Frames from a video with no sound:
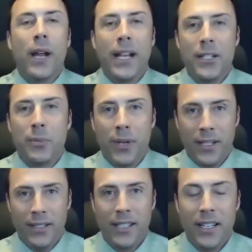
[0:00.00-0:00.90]

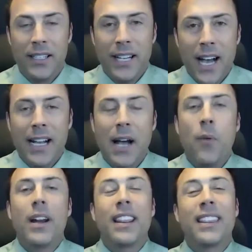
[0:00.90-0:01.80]
Reangber. Doc, I
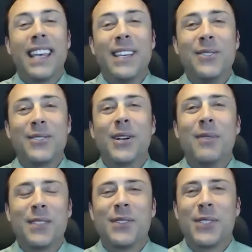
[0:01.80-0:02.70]
want to thank you so
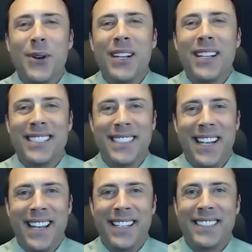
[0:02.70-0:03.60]
much for joining us
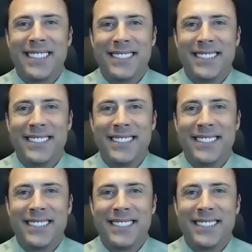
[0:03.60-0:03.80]
today.